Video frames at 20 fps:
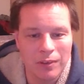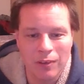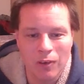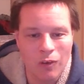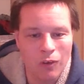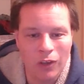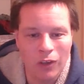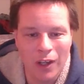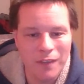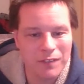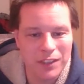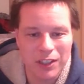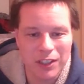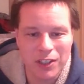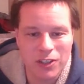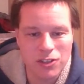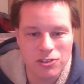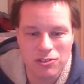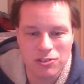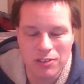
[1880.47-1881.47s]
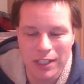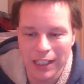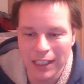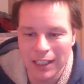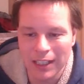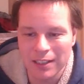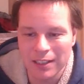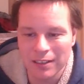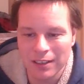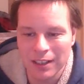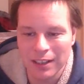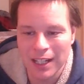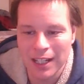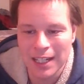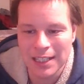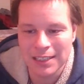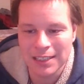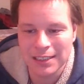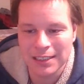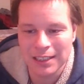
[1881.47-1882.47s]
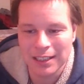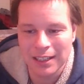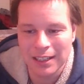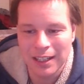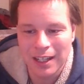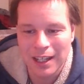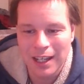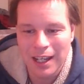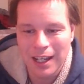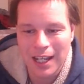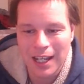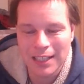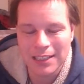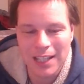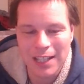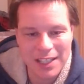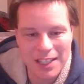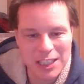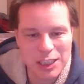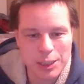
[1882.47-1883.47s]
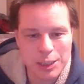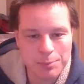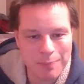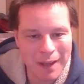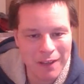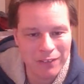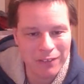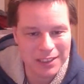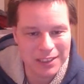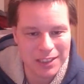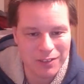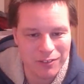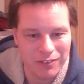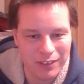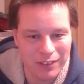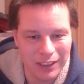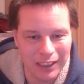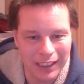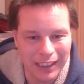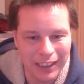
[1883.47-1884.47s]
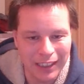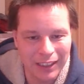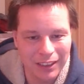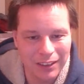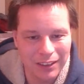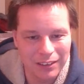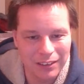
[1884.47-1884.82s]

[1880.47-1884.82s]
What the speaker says: all over the country, and it's either spelt differently